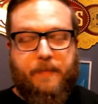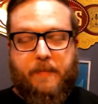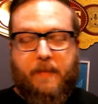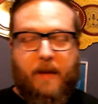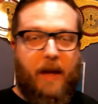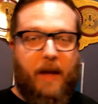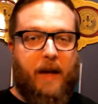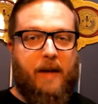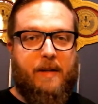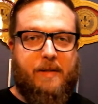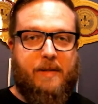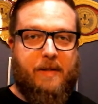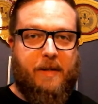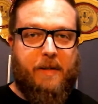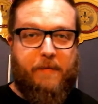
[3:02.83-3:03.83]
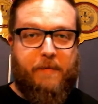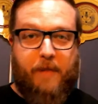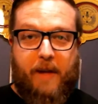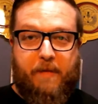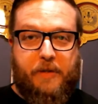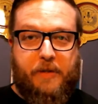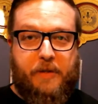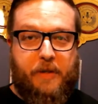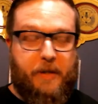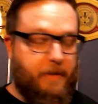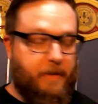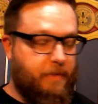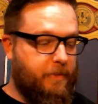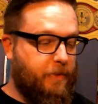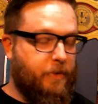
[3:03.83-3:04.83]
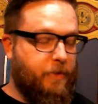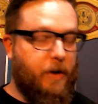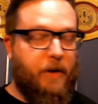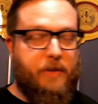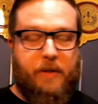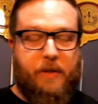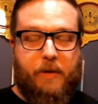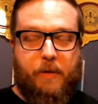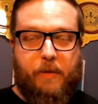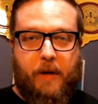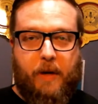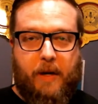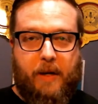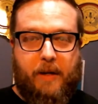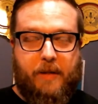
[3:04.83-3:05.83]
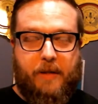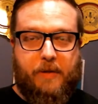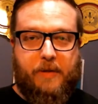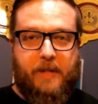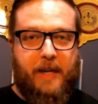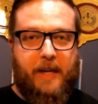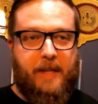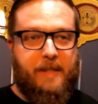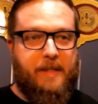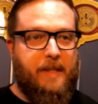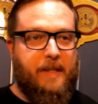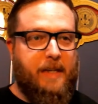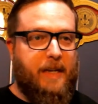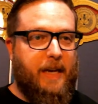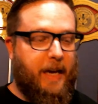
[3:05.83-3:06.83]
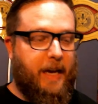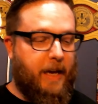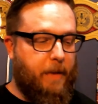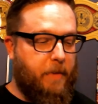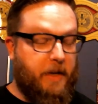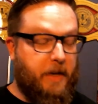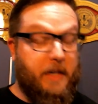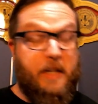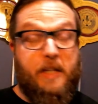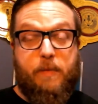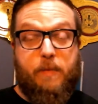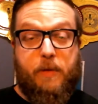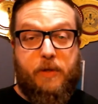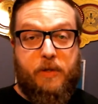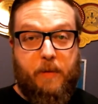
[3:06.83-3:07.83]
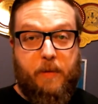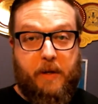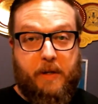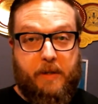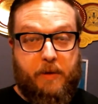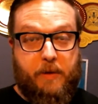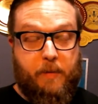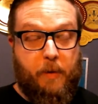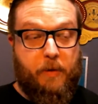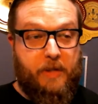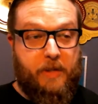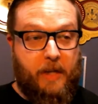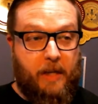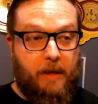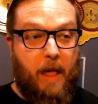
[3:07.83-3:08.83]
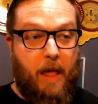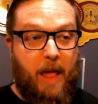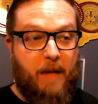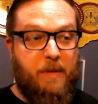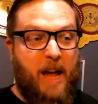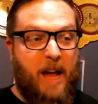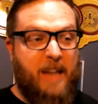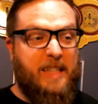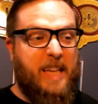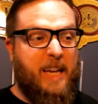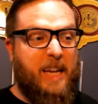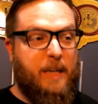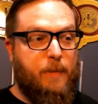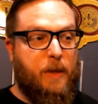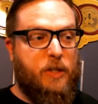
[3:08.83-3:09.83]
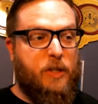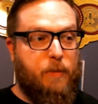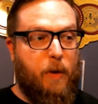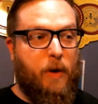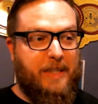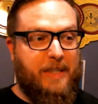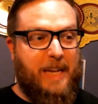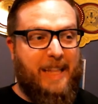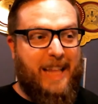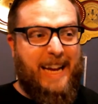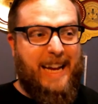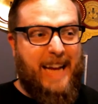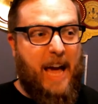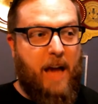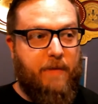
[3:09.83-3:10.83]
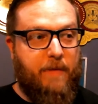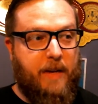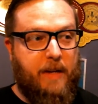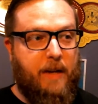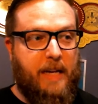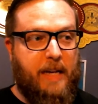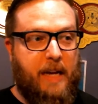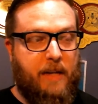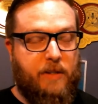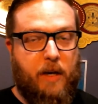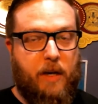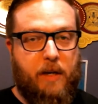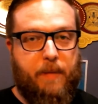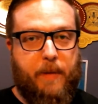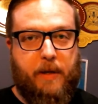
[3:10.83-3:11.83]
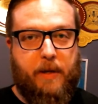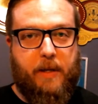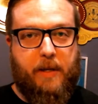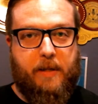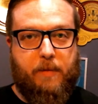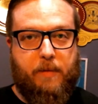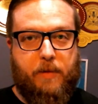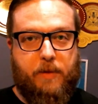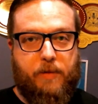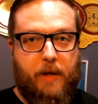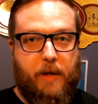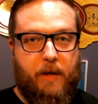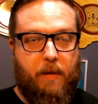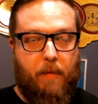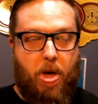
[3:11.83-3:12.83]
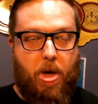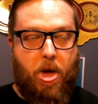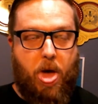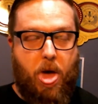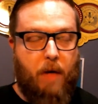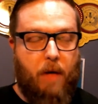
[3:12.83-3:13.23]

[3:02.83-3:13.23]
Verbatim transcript: and uh, flavor's good, draws a little uh, a little tight, and I'm not getting as much smoke, smoke as I uh, not as getting as much smoke as I'd like out of it. I can't talk apparently because I'm just trying to bleh.